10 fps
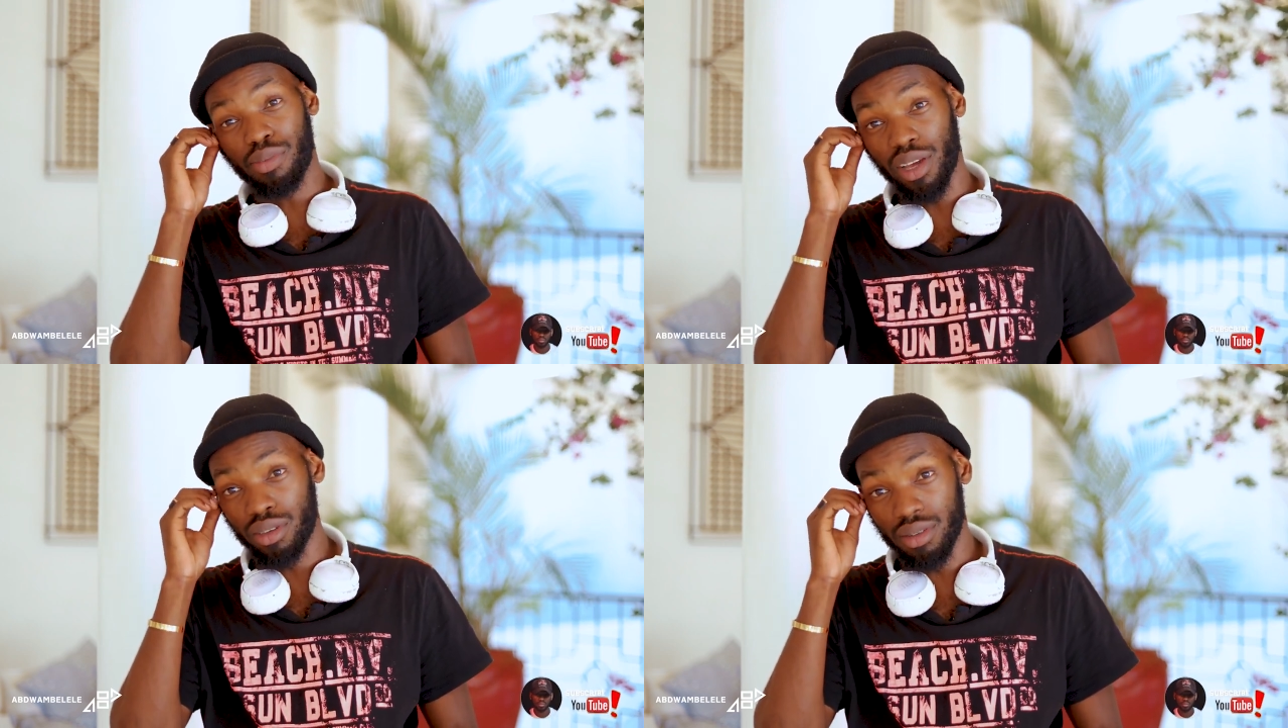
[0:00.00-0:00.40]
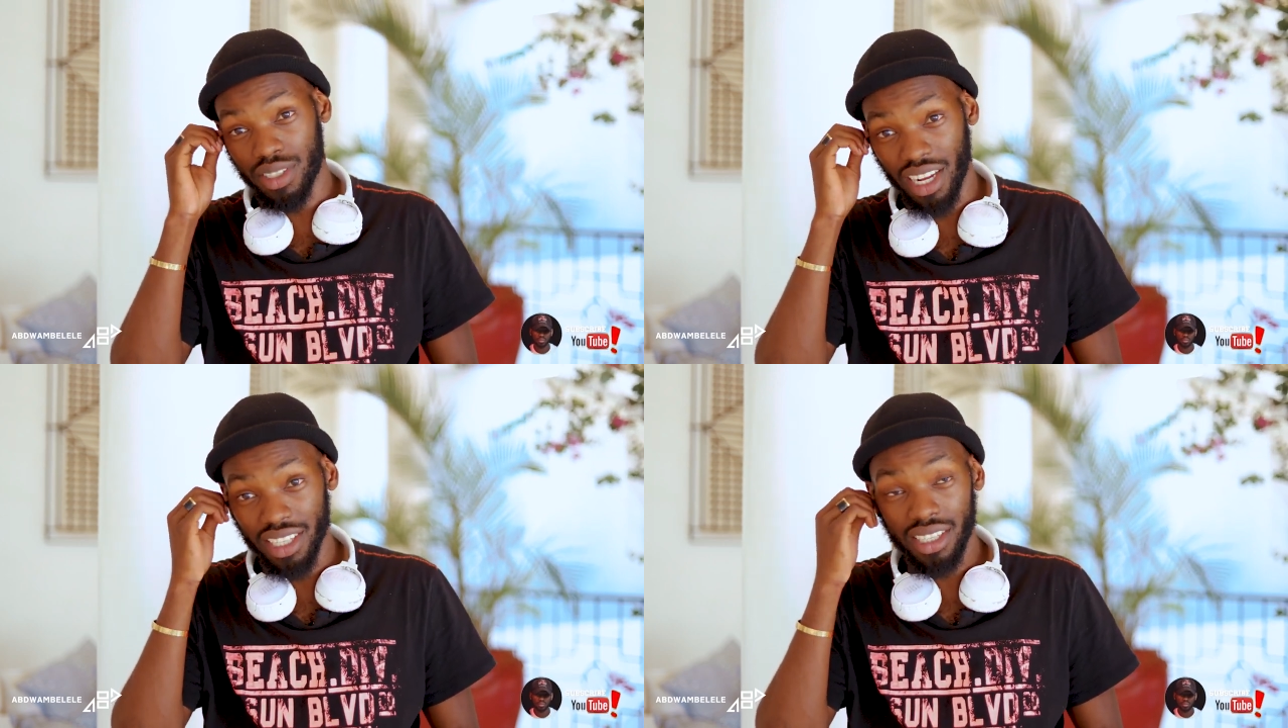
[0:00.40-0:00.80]
to my YouTube
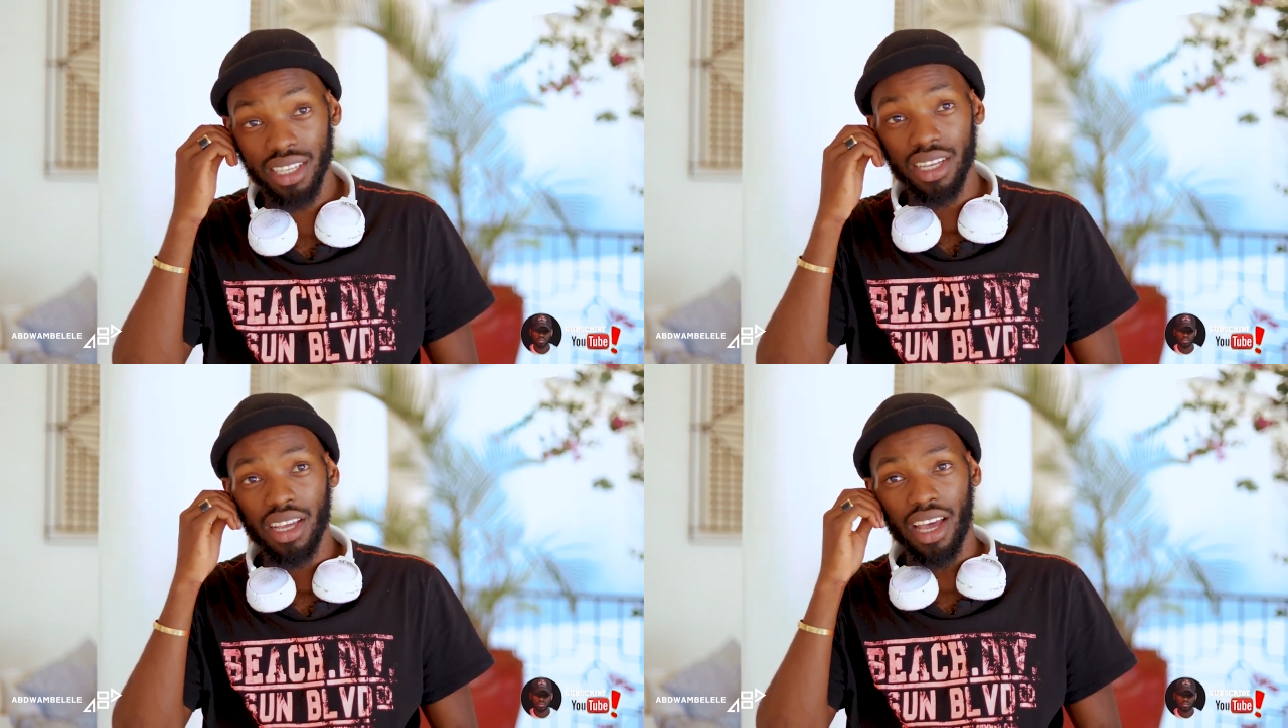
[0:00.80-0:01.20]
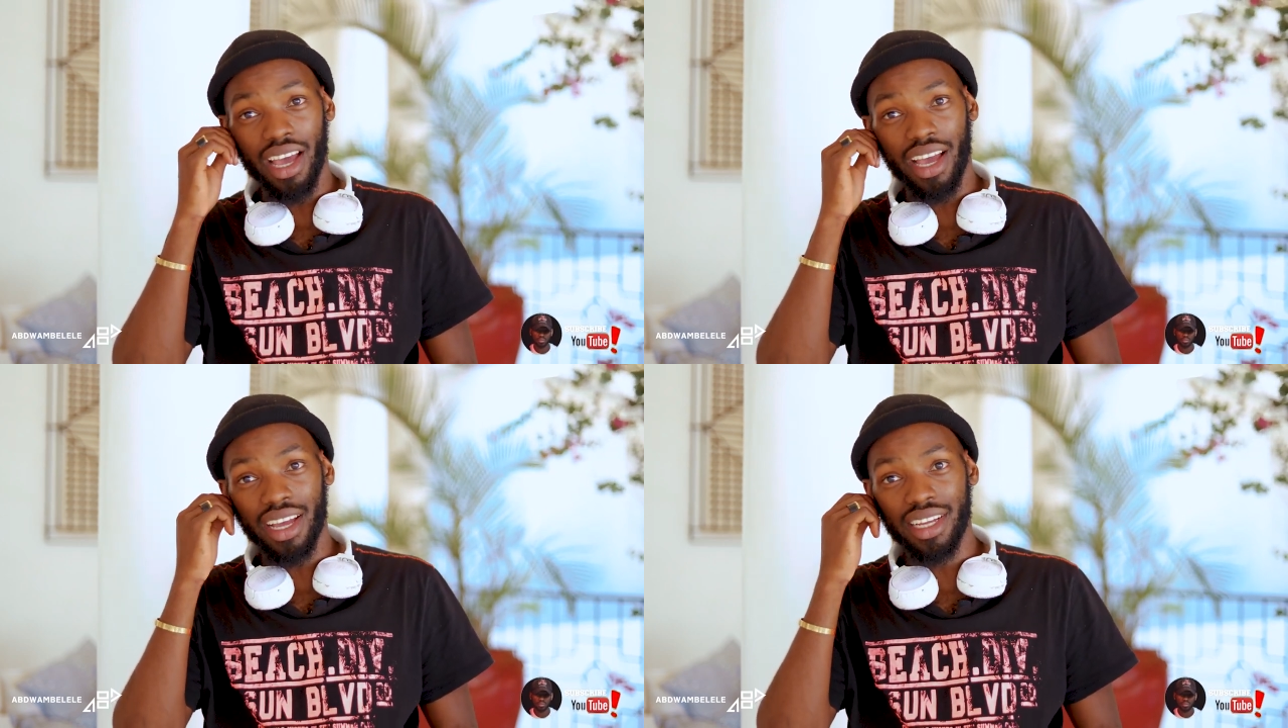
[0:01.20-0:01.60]
channel,
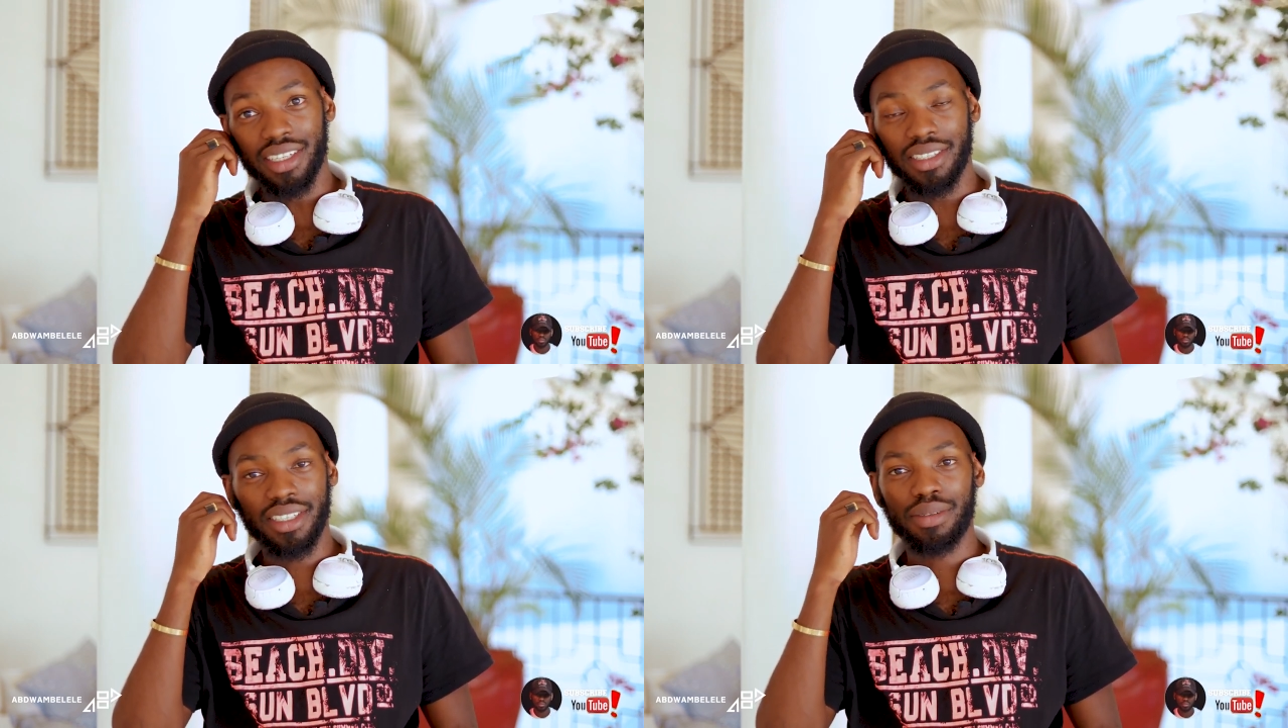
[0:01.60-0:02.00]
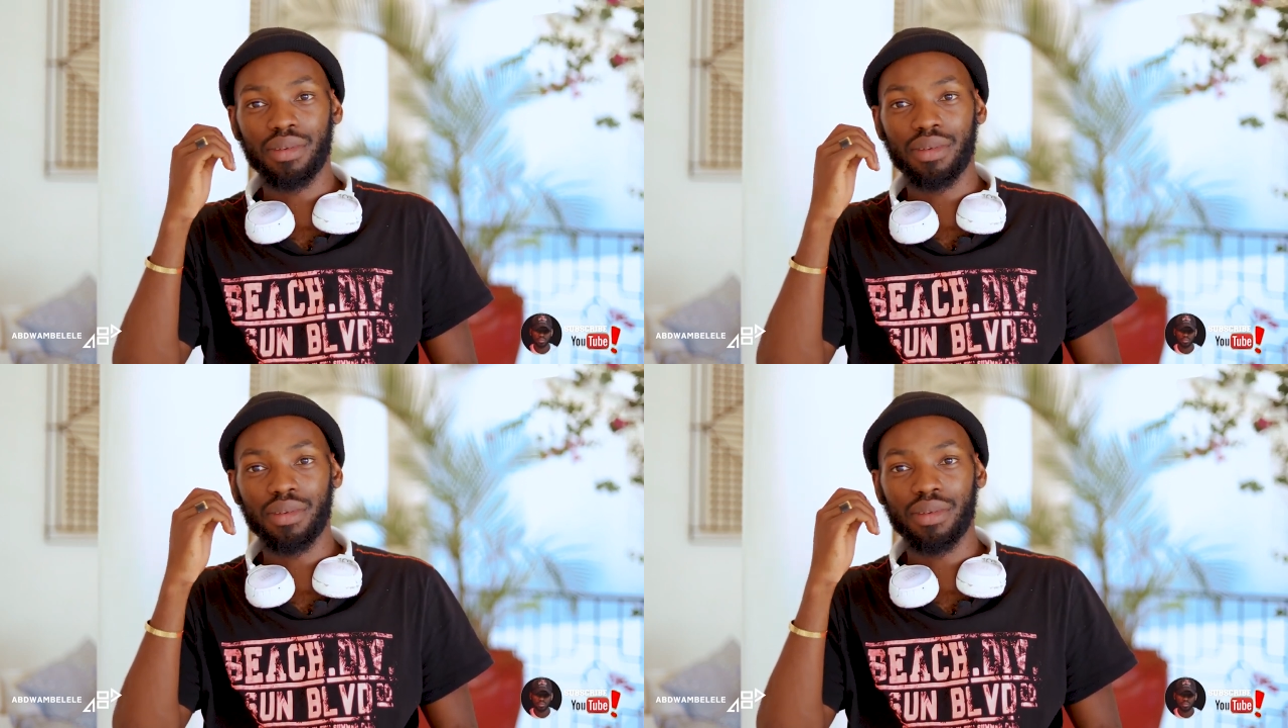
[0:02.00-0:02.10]
and